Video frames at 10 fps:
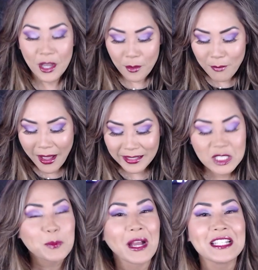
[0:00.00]
my
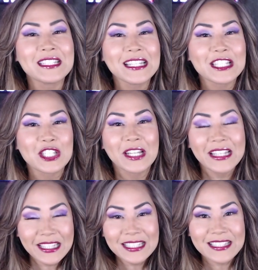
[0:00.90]
spicy
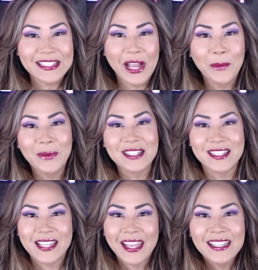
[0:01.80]
chicken sandwich
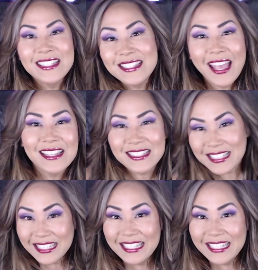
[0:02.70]
taste testing.